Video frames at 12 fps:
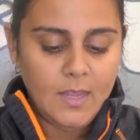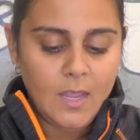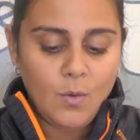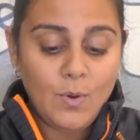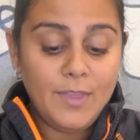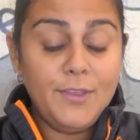
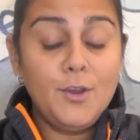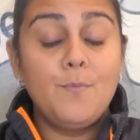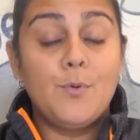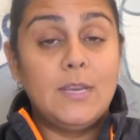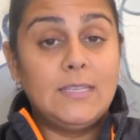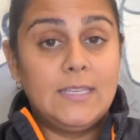With your
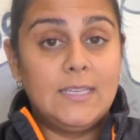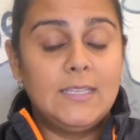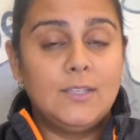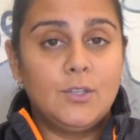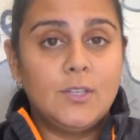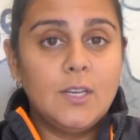
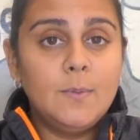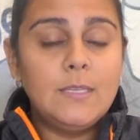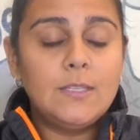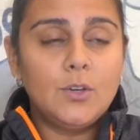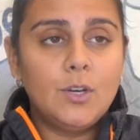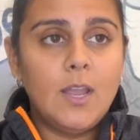braces, there's gonna be
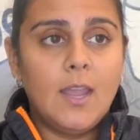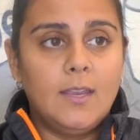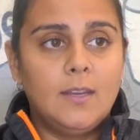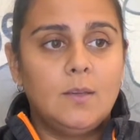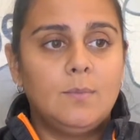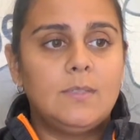certain
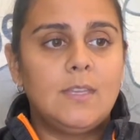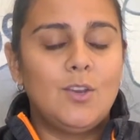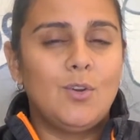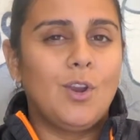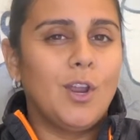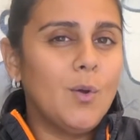items that
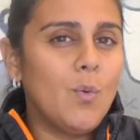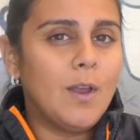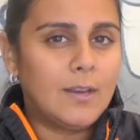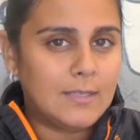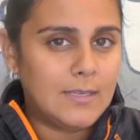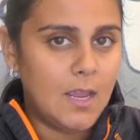you're gonna
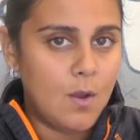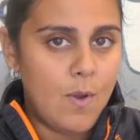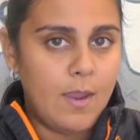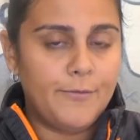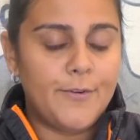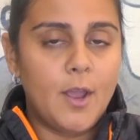wanna stay
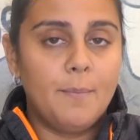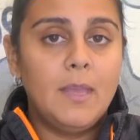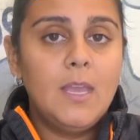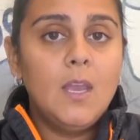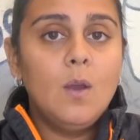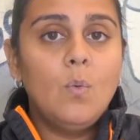away from.
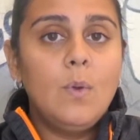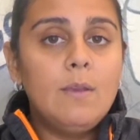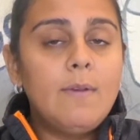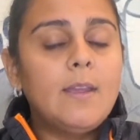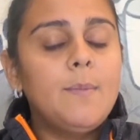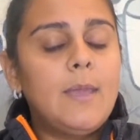We
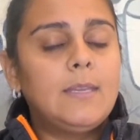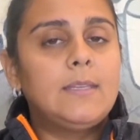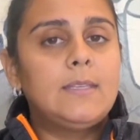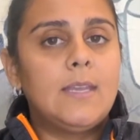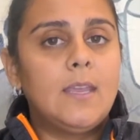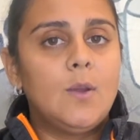recommend
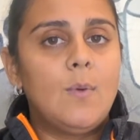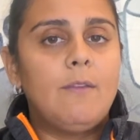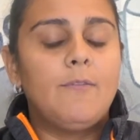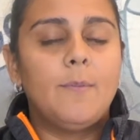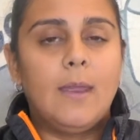staying away from